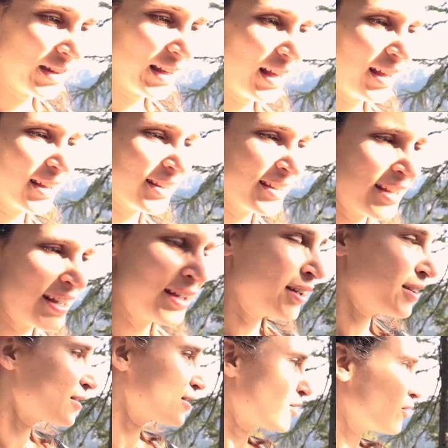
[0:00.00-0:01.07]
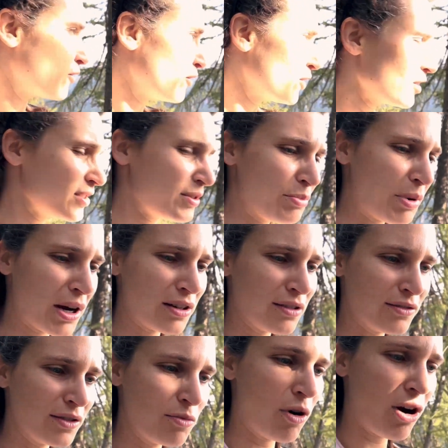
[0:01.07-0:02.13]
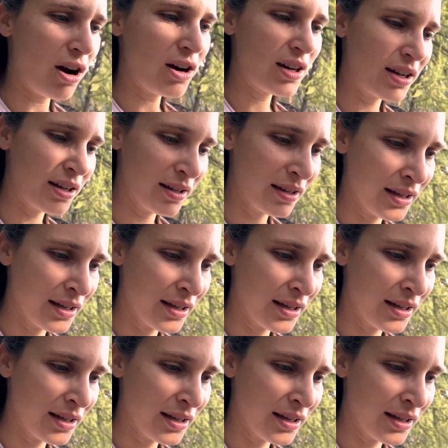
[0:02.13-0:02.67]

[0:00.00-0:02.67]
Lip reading: Yeah, so the first part of the walk